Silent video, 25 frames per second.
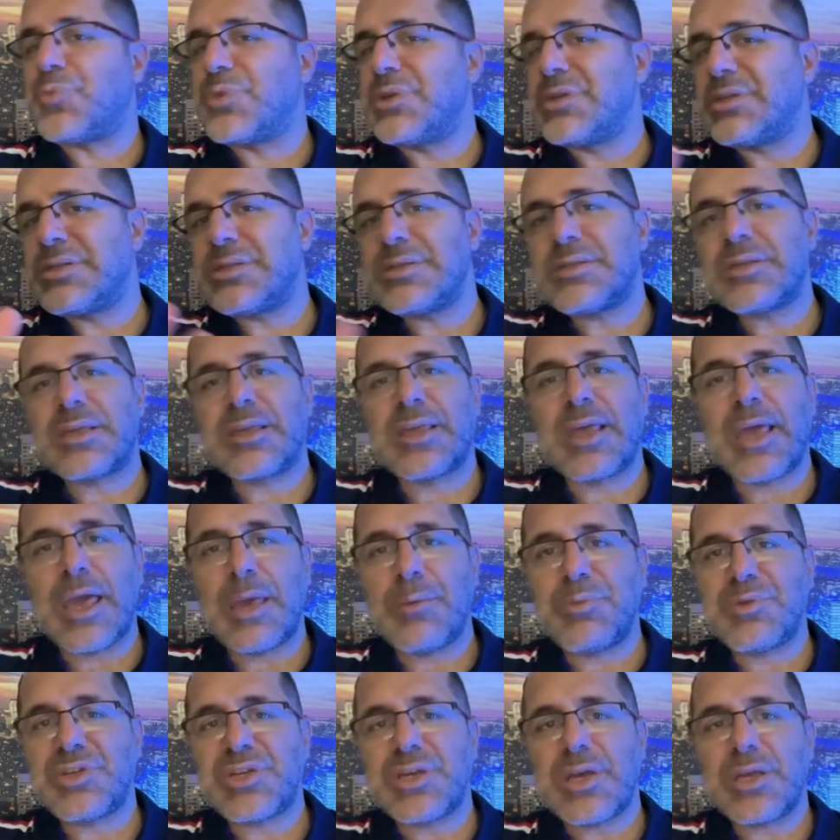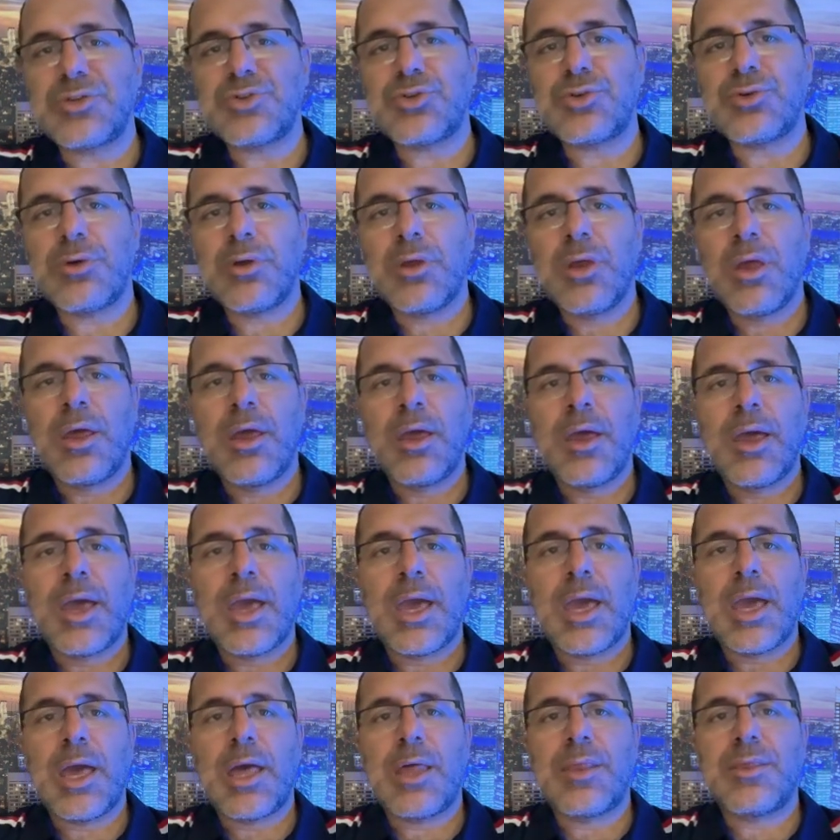This is a game changer,
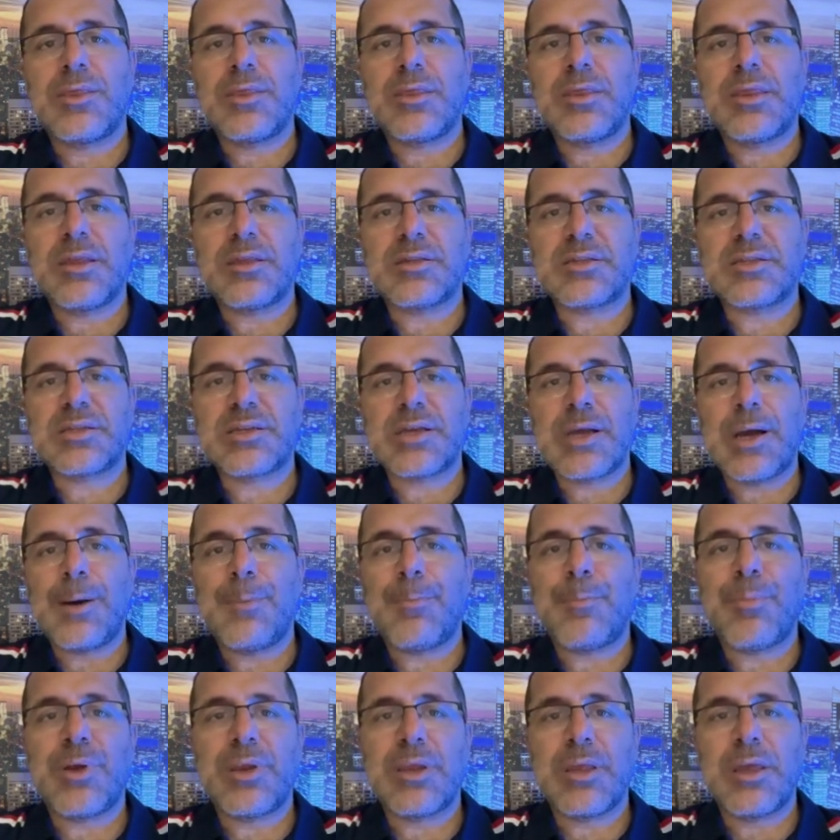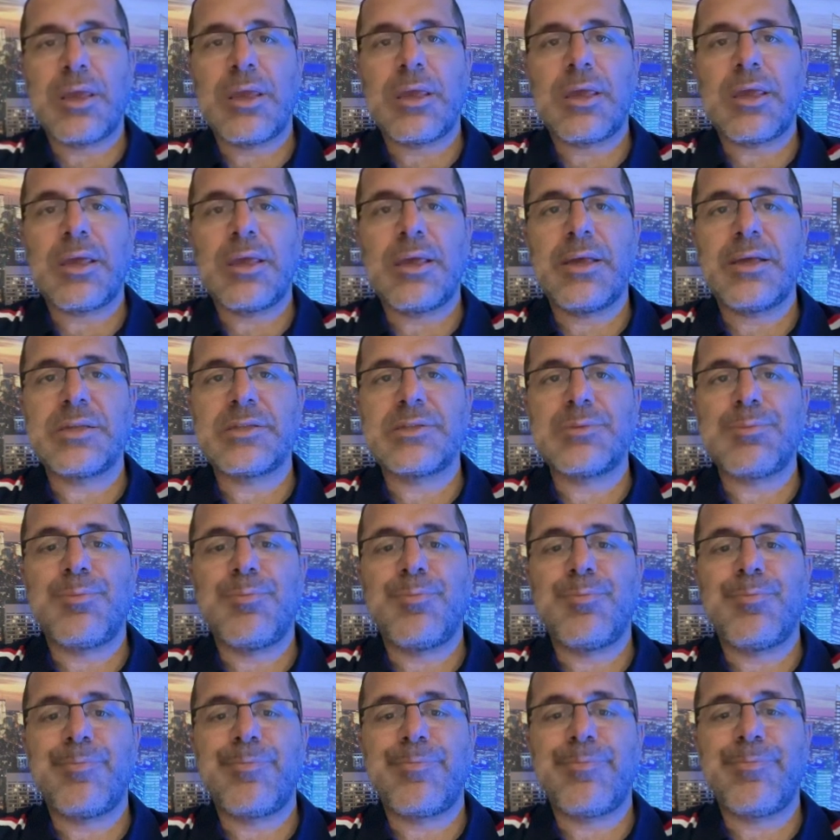and this company is
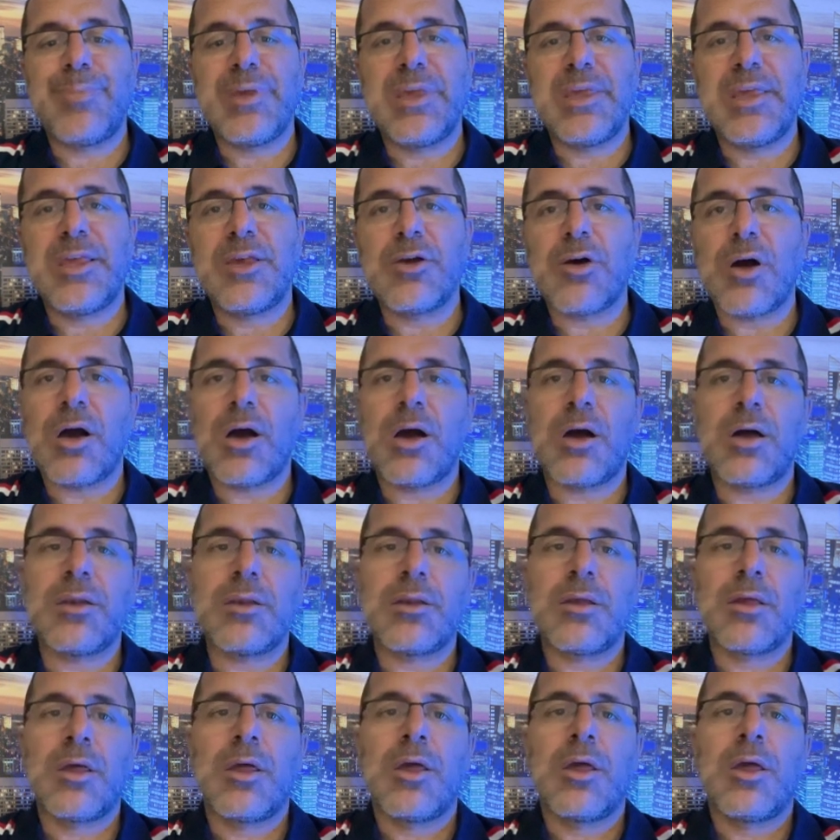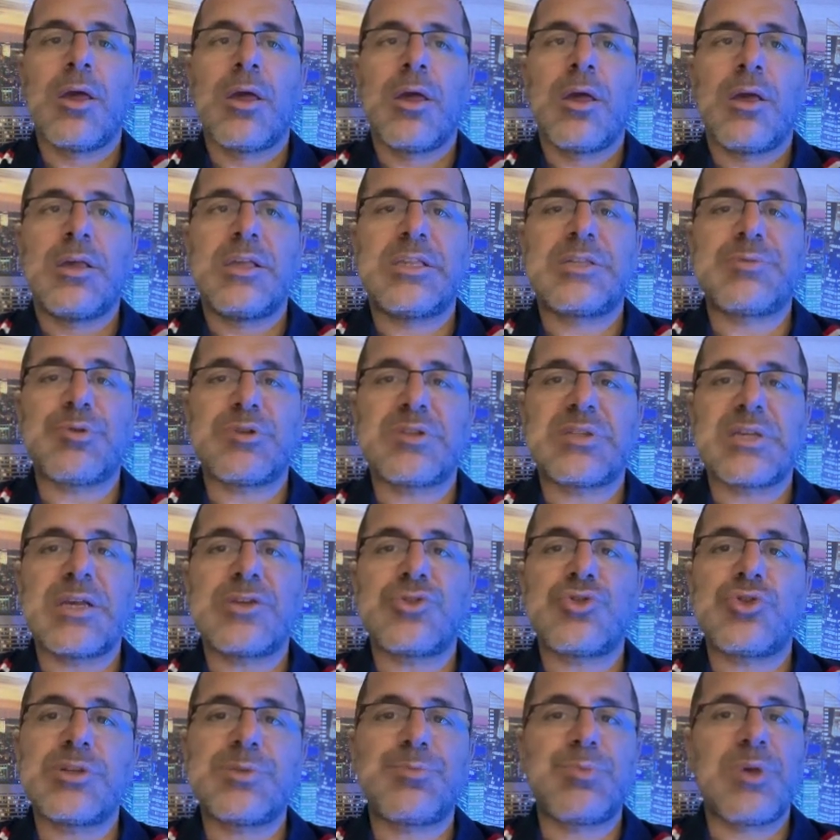beyond, its
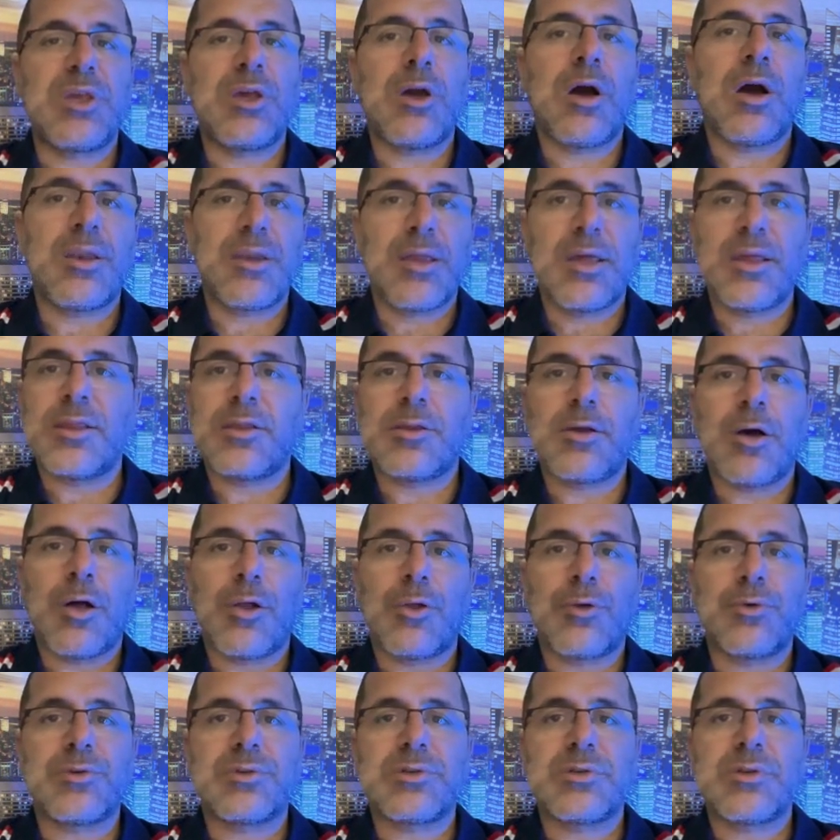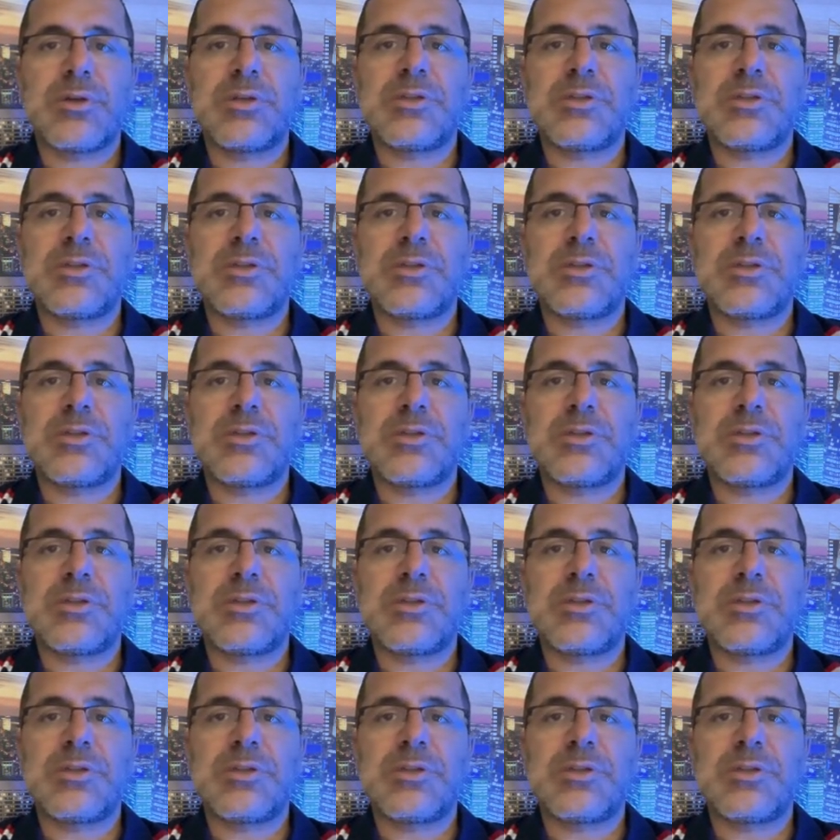potential is beyond $8.